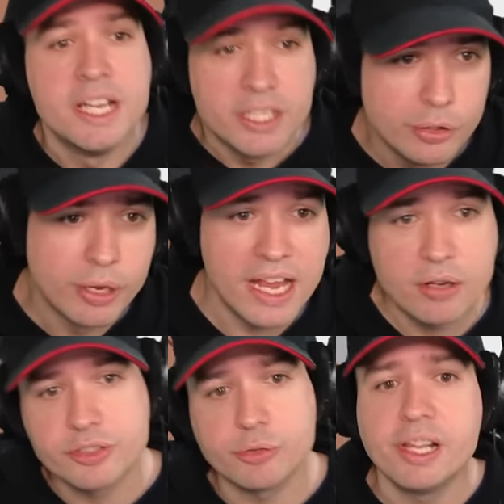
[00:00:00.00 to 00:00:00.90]
UK,
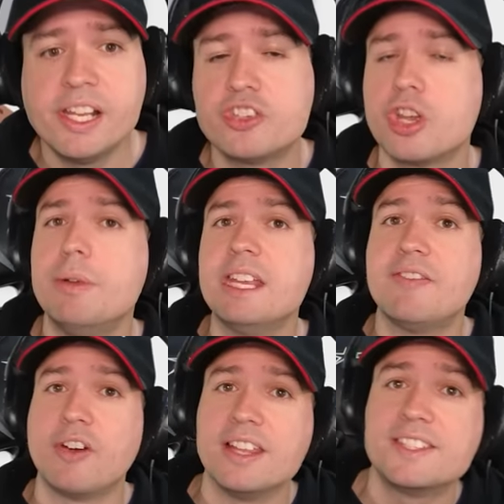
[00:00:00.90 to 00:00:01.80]
Australia, Germany,
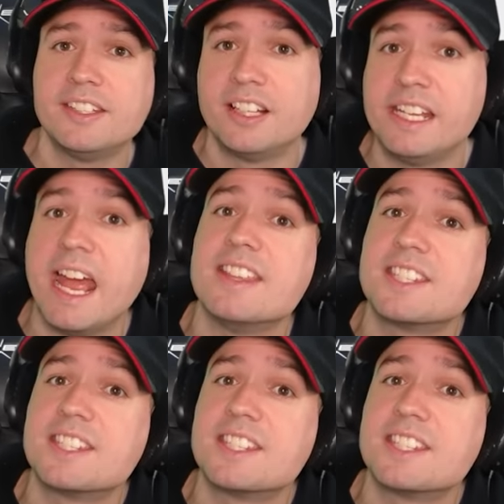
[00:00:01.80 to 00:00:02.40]
France, Italy, and